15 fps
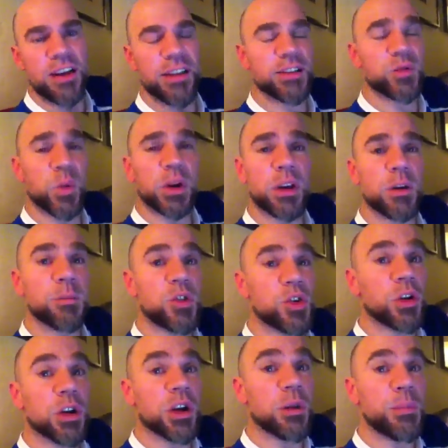That's where
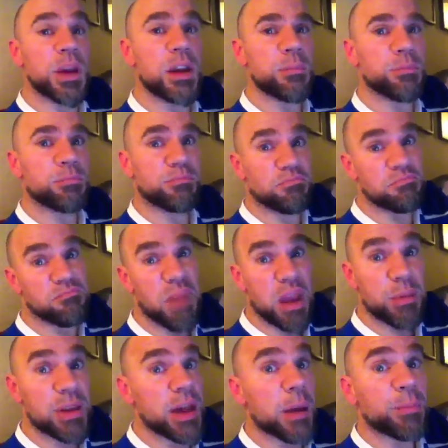you're gonna meet
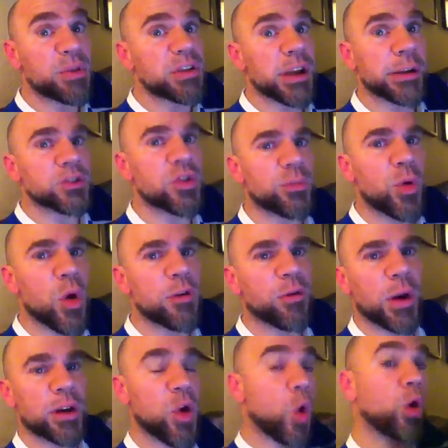maybe that potential
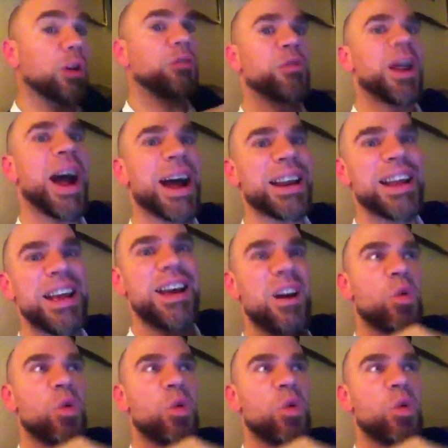boyfriend, or if not,